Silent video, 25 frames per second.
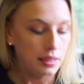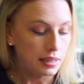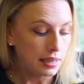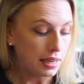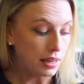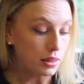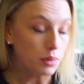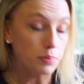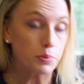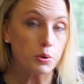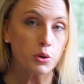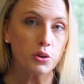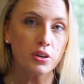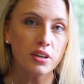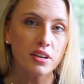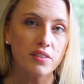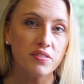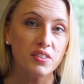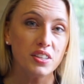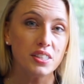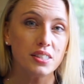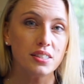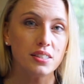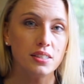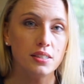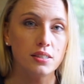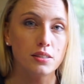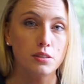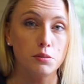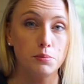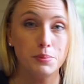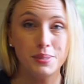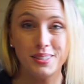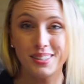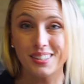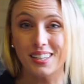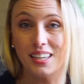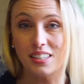Now the beauty of this system
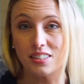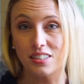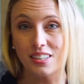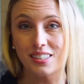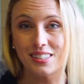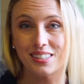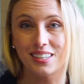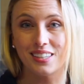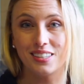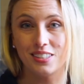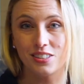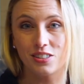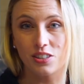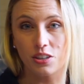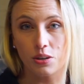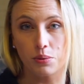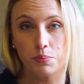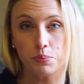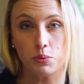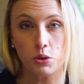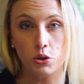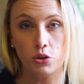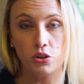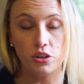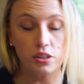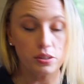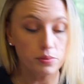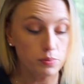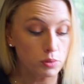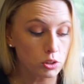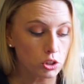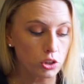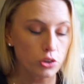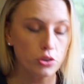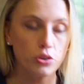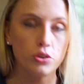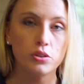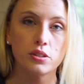is, as I said, it's a computer.
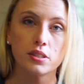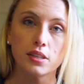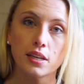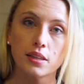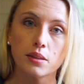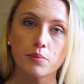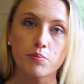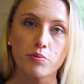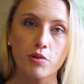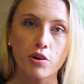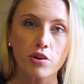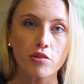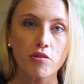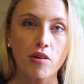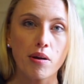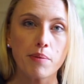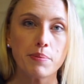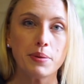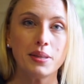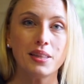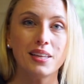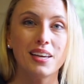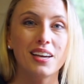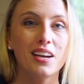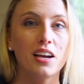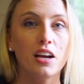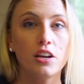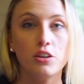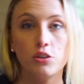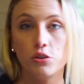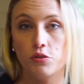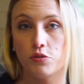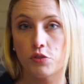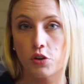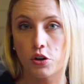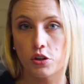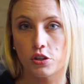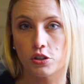So you set the program in there and
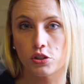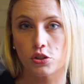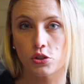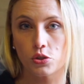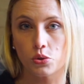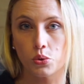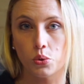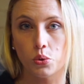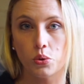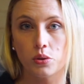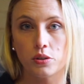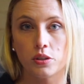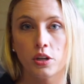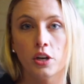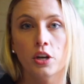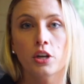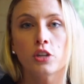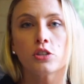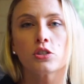you've got it stored.